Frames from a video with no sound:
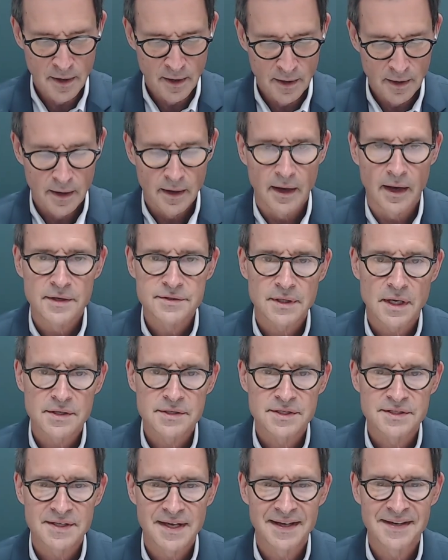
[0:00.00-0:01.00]
As I
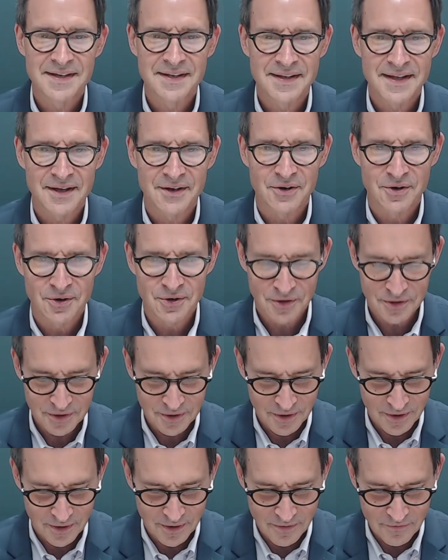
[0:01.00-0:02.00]
said in that
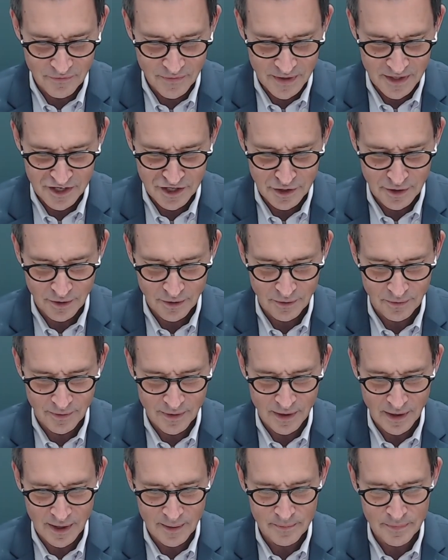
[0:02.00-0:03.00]
earlier video,
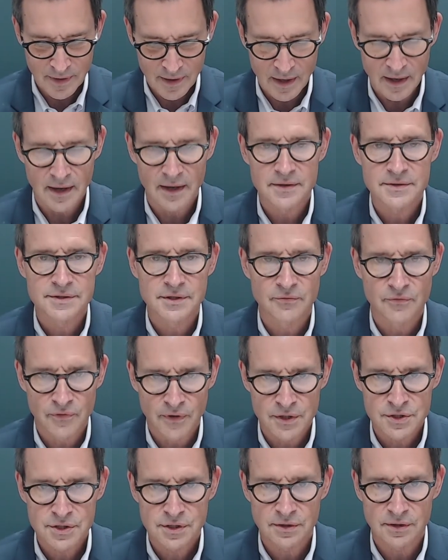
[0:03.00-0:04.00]
I am not
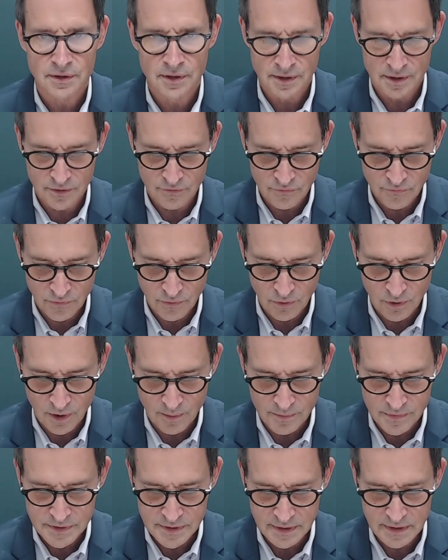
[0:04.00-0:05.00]
sufficiently
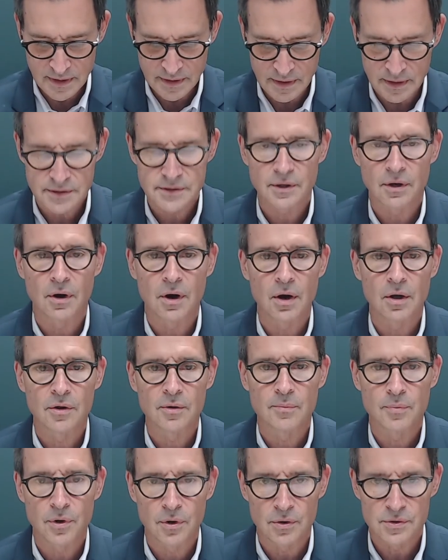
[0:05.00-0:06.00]
informed to get into all the
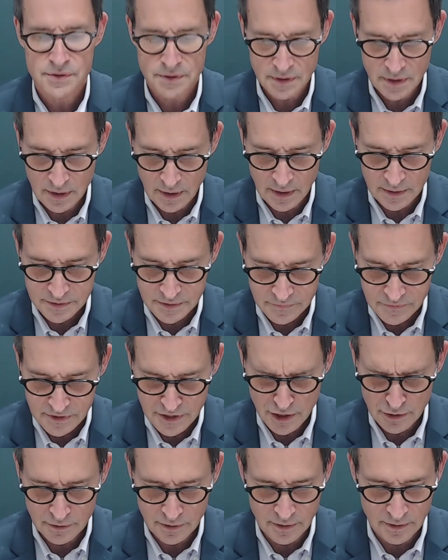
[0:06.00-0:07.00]
pros and cons of
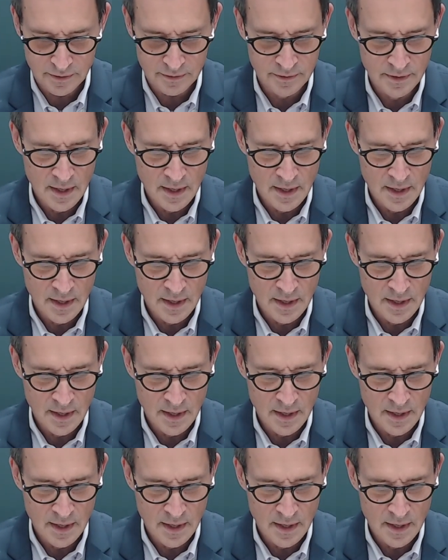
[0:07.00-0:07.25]
statehood.